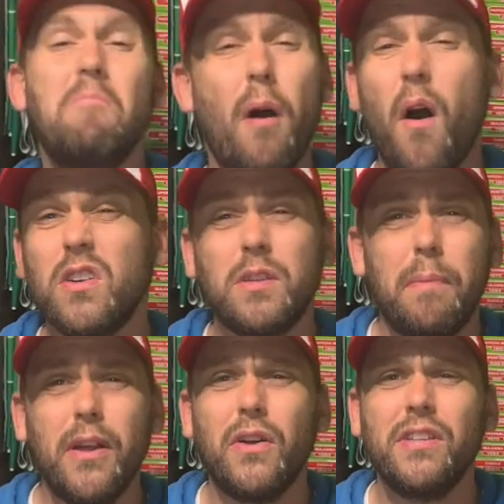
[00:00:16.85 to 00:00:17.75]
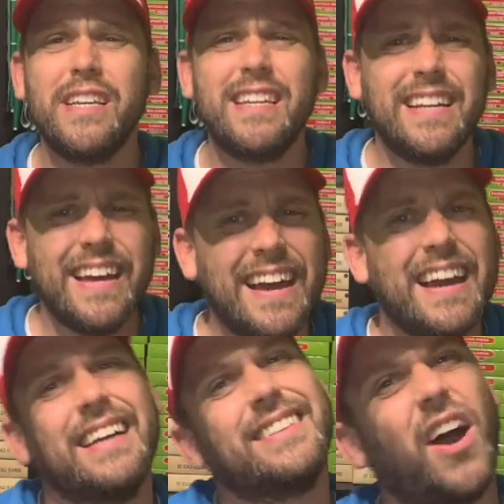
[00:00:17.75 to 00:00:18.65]
possibly on the internet
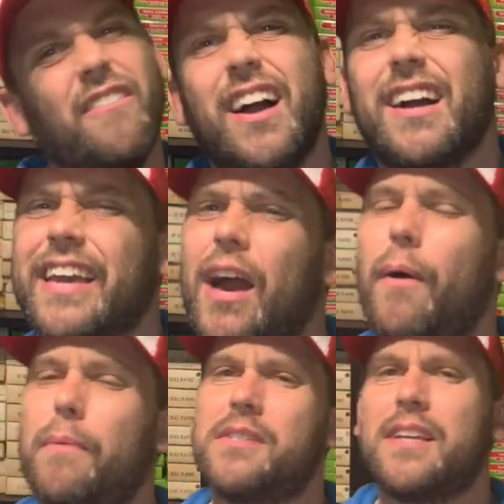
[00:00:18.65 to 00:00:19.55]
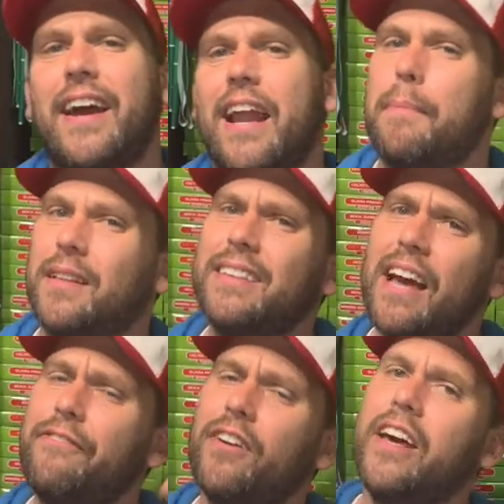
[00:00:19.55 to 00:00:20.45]
don't really I can get away with saying that, but
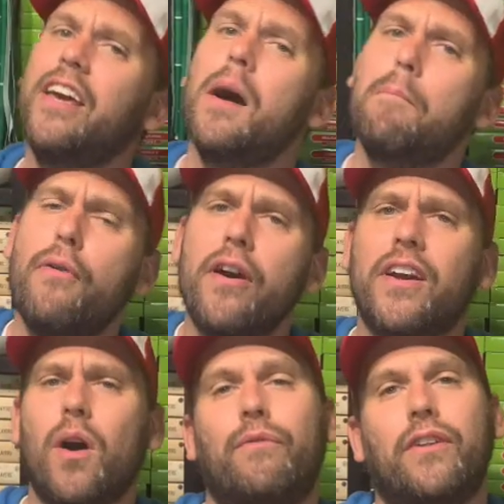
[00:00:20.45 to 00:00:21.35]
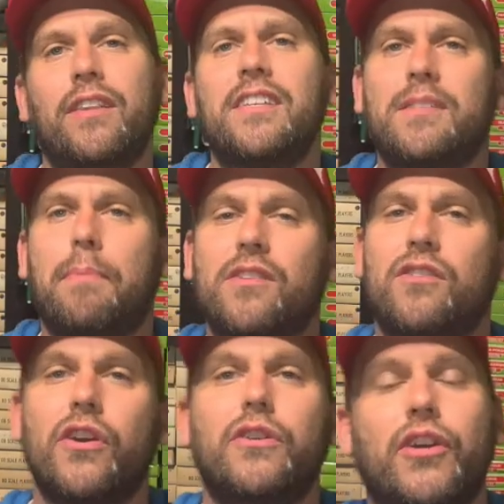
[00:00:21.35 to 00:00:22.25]
definitely pretty confident this is the place on
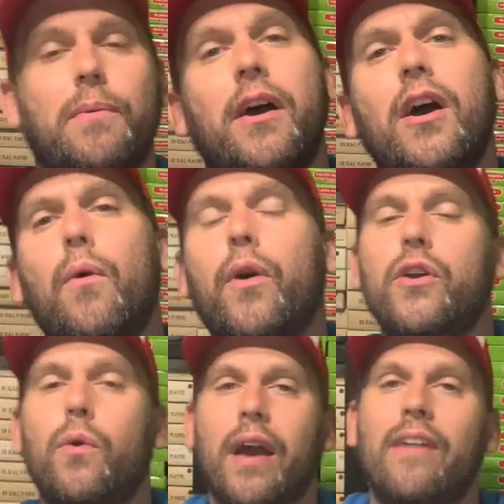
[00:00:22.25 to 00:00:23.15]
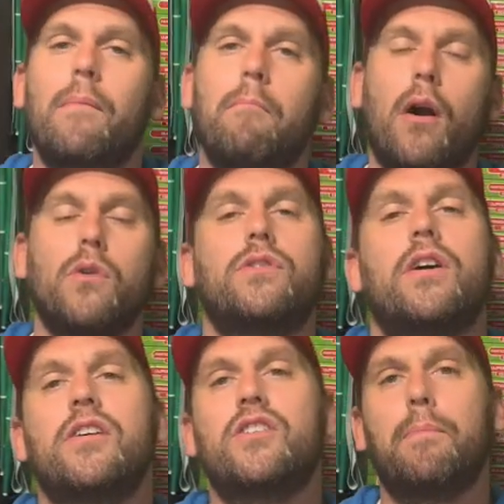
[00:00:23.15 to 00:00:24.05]
YouTube where you'll get the most
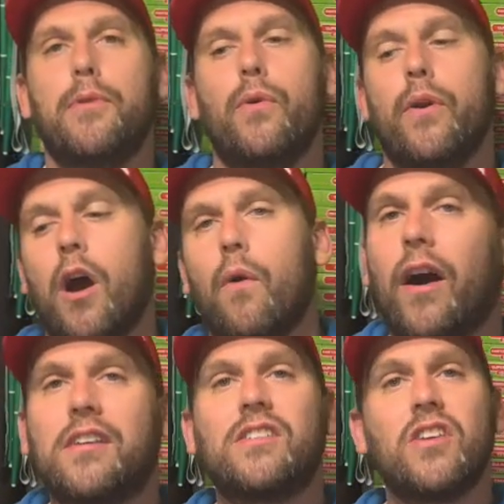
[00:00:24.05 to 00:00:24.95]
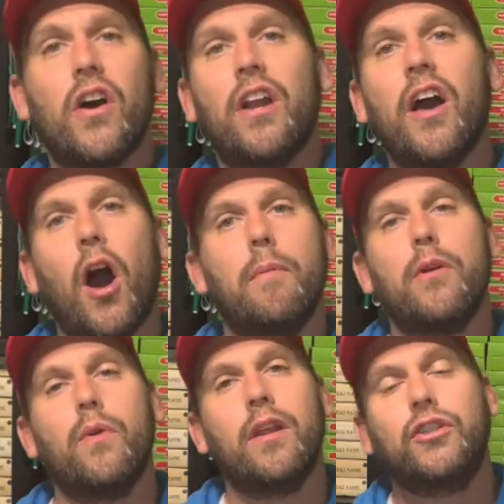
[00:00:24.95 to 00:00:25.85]
Subbuteo. I certainly hope
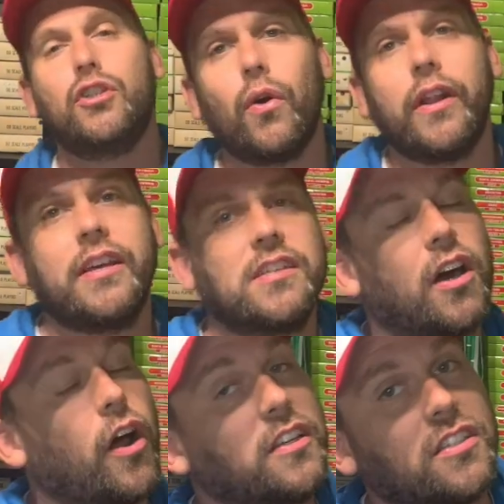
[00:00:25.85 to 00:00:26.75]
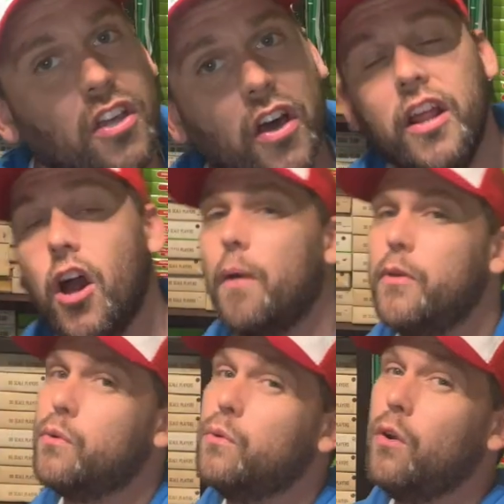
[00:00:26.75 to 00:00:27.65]
you will enjoy this, and I certainly hope
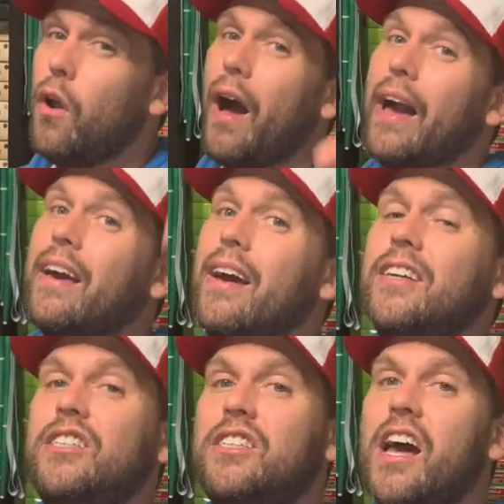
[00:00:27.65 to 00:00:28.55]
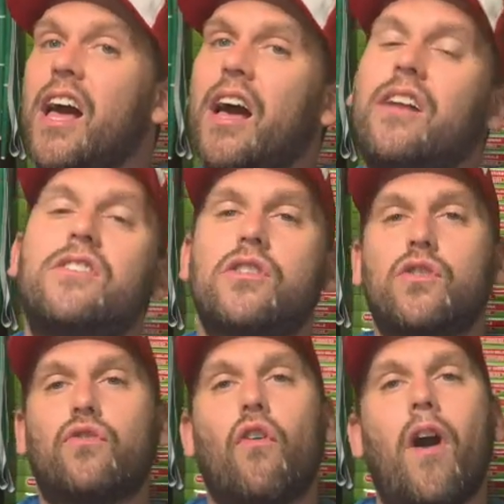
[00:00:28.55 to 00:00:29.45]
you will like, share, and
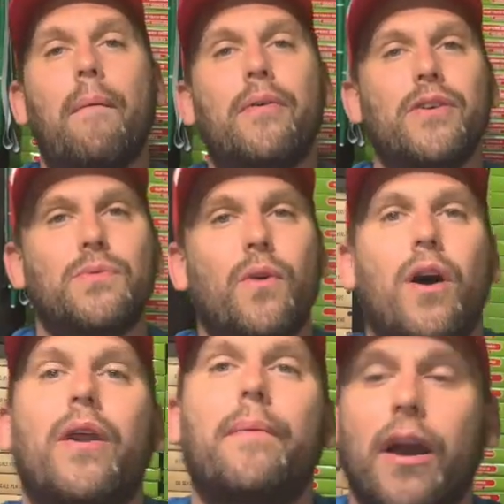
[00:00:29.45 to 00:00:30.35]
subscribe as well. There we